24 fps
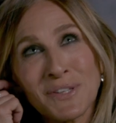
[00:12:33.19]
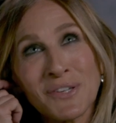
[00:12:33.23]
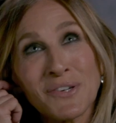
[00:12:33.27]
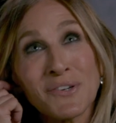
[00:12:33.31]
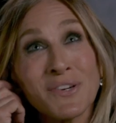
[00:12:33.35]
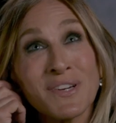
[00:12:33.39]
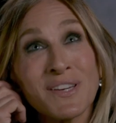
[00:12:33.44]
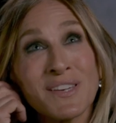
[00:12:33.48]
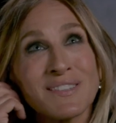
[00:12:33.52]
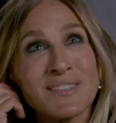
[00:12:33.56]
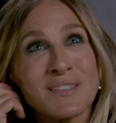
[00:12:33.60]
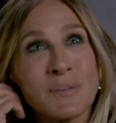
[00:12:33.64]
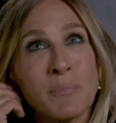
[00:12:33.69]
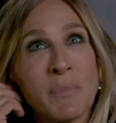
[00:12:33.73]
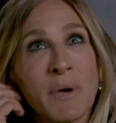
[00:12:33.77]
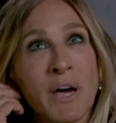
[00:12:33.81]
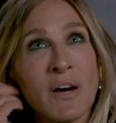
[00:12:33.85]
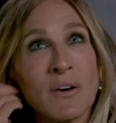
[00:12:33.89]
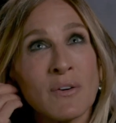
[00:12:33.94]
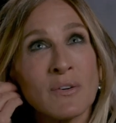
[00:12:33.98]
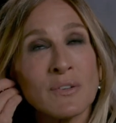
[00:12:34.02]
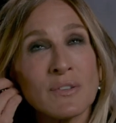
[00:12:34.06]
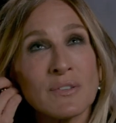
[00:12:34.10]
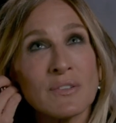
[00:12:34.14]
curious
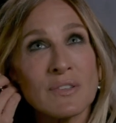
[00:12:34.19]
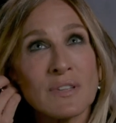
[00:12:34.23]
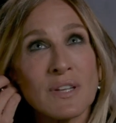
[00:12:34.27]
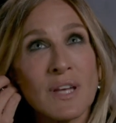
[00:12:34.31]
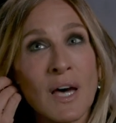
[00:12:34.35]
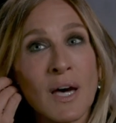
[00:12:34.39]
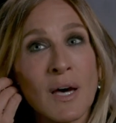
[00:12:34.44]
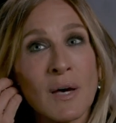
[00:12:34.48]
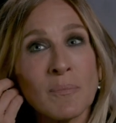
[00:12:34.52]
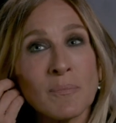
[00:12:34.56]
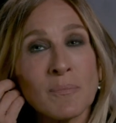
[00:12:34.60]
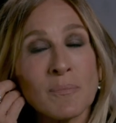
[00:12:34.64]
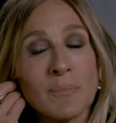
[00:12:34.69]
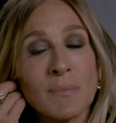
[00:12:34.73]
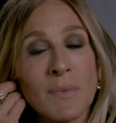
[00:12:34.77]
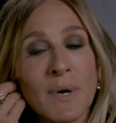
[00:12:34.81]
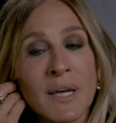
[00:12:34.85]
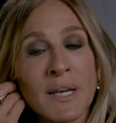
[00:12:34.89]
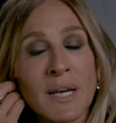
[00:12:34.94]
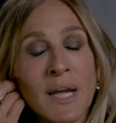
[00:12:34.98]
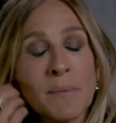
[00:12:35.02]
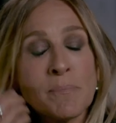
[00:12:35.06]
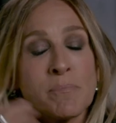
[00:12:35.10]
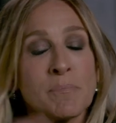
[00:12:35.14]
about, um,
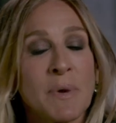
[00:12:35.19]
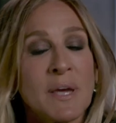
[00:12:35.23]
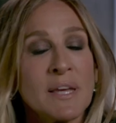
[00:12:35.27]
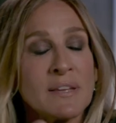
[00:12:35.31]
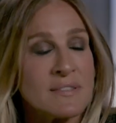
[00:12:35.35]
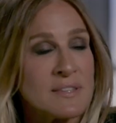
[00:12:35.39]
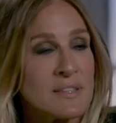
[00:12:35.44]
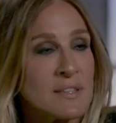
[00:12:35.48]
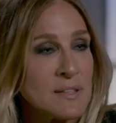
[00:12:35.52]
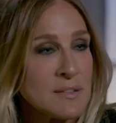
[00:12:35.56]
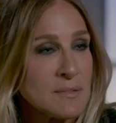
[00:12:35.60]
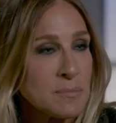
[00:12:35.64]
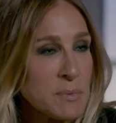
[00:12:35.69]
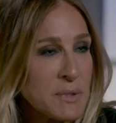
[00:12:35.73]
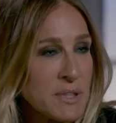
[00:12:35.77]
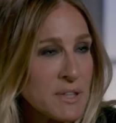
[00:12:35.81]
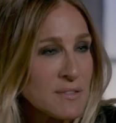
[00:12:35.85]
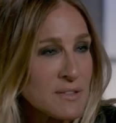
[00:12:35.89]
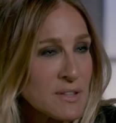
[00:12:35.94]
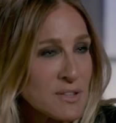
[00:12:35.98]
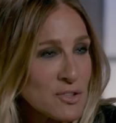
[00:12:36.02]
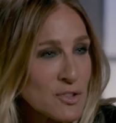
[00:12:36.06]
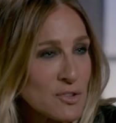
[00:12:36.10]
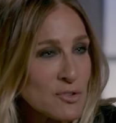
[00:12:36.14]
and I'm basing this
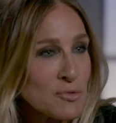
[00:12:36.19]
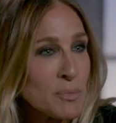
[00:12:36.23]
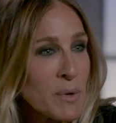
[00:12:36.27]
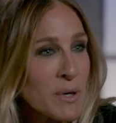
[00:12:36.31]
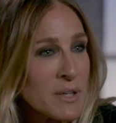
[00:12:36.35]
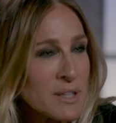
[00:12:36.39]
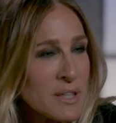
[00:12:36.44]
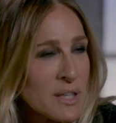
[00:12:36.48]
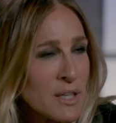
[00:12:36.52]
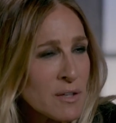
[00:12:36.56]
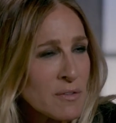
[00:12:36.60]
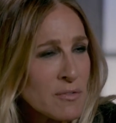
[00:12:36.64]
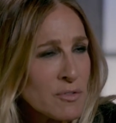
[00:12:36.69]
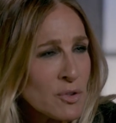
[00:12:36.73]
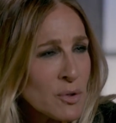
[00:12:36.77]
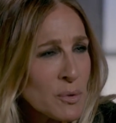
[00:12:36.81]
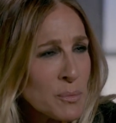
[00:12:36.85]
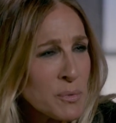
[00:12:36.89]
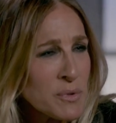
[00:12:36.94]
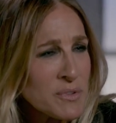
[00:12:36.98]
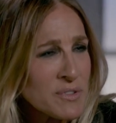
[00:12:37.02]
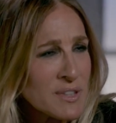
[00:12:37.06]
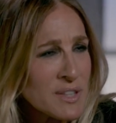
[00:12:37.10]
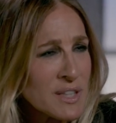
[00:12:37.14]
because I just read an interview.
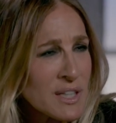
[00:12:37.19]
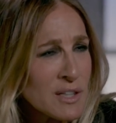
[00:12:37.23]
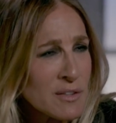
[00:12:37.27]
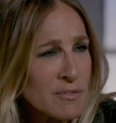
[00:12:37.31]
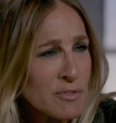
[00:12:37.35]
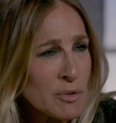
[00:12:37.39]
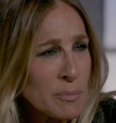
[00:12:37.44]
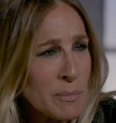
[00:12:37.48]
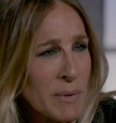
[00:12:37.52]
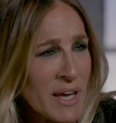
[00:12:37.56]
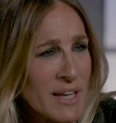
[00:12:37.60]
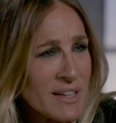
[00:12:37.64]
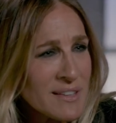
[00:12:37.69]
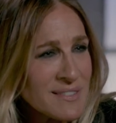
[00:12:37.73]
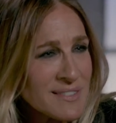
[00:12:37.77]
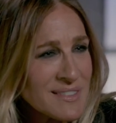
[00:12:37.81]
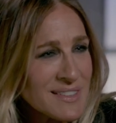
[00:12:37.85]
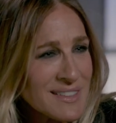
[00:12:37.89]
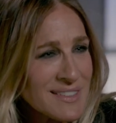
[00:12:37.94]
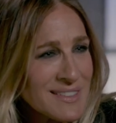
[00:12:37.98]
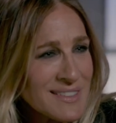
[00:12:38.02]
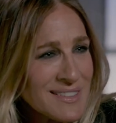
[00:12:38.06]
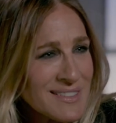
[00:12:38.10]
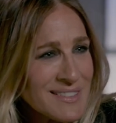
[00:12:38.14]
It was an Interview
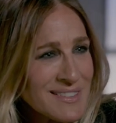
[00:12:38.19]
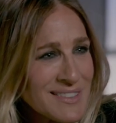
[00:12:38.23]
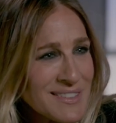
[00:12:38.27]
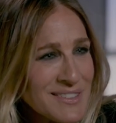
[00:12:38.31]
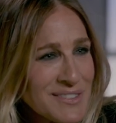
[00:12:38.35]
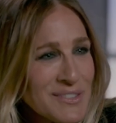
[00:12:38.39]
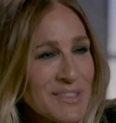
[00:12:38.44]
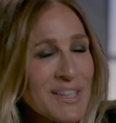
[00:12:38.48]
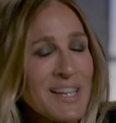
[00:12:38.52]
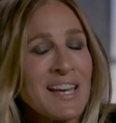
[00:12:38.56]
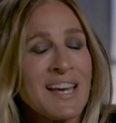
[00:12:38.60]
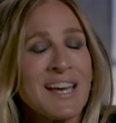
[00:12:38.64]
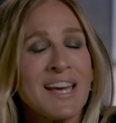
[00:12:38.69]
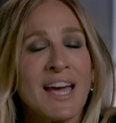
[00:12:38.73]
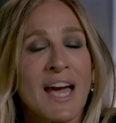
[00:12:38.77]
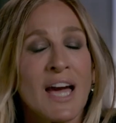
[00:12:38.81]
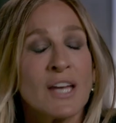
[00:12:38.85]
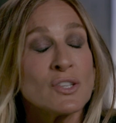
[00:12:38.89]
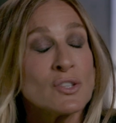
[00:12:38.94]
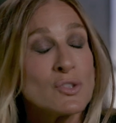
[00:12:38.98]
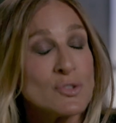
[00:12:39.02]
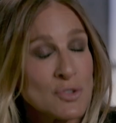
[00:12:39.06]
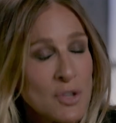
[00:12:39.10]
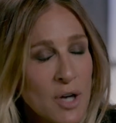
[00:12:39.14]
Magazine. Mm -hmm. Did mm-hmm. you?
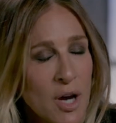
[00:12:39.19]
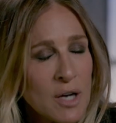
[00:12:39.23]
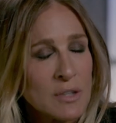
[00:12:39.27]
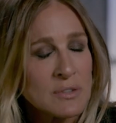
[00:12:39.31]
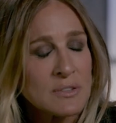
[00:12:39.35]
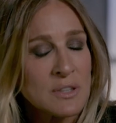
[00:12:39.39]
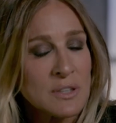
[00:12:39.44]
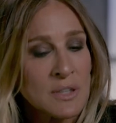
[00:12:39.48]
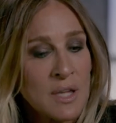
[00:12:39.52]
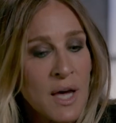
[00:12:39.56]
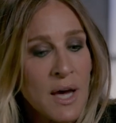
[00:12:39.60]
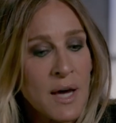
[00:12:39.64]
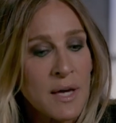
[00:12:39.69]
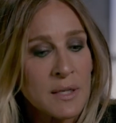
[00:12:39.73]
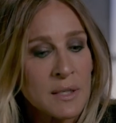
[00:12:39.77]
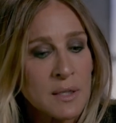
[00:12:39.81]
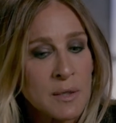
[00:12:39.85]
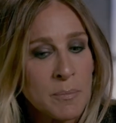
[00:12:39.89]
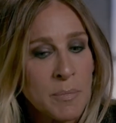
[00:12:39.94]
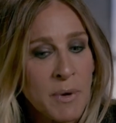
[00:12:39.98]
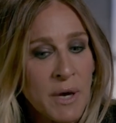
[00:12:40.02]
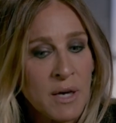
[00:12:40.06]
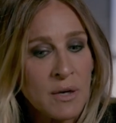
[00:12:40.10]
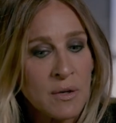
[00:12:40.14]
And you talked a lot
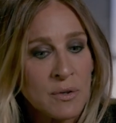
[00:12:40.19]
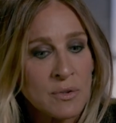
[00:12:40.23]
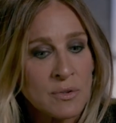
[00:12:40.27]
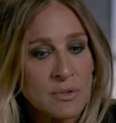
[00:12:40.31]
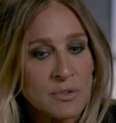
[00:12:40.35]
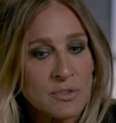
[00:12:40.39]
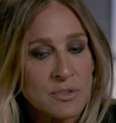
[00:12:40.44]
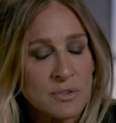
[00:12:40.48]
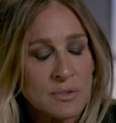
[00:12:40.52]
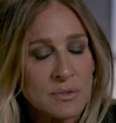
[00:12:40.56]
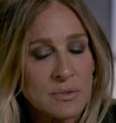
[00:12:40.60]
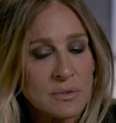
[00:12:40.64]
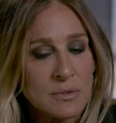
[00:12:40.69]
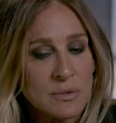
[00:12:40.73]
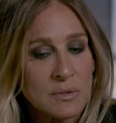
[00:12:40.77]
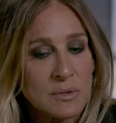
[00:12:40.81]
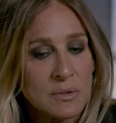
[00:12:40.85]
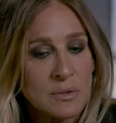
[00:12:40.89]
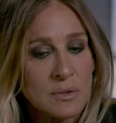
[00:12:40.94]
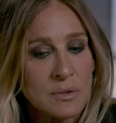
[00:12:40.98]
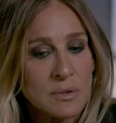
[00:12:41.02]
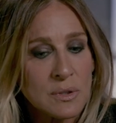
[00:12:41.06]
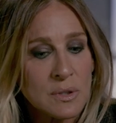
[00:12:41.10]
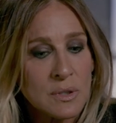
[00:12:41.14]
about
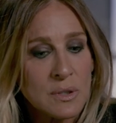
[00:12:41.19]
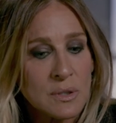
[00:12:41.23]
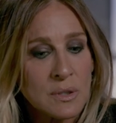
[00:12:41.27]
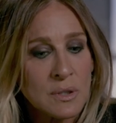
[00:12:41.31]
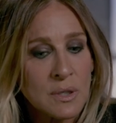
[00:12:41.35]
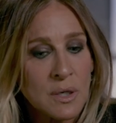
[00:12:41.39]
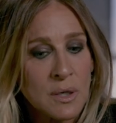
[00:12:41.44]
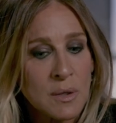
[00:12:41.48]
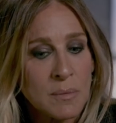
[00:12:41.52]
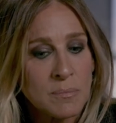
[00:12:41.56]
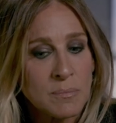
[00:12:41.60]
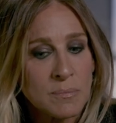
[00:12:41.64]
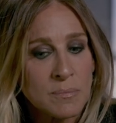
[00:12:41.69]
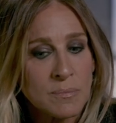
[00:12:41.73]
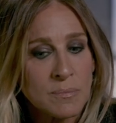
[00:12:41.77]
um,